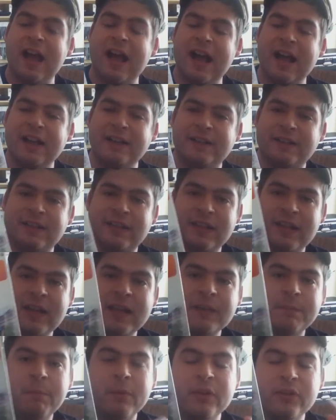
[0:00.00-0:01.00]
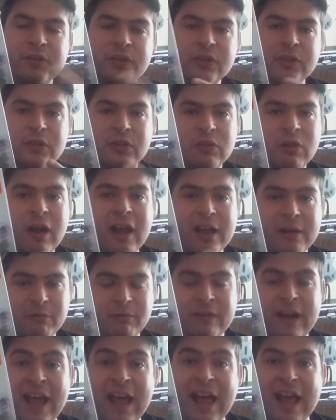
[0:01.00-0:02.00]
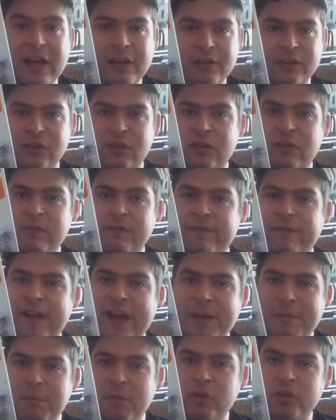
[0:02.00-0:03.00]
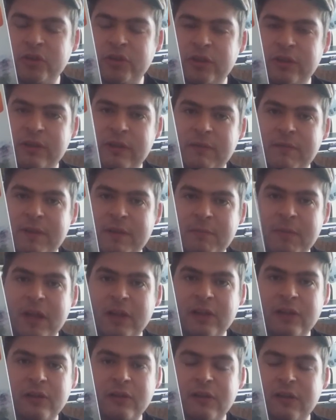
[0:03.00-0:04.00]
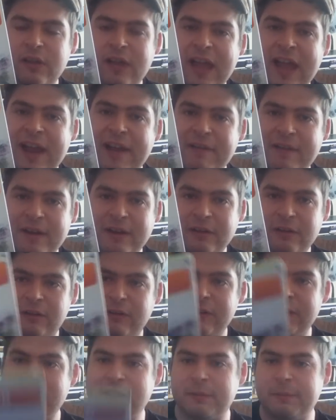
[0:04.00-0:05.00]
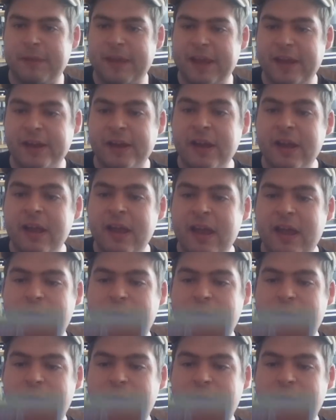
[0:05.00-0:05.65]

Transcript: And these bundles are quite rare, because I couldn't find much of them in my local area in Grimsby.